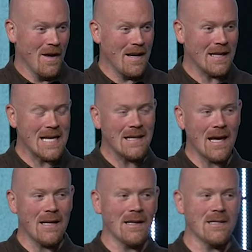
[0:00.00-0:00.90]
Now, take
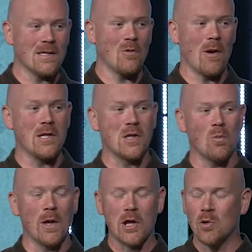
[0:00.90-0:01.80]
that into consideration
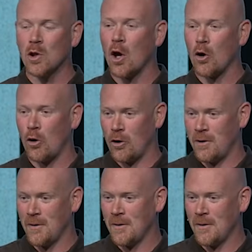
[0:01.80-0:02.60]
when you learn.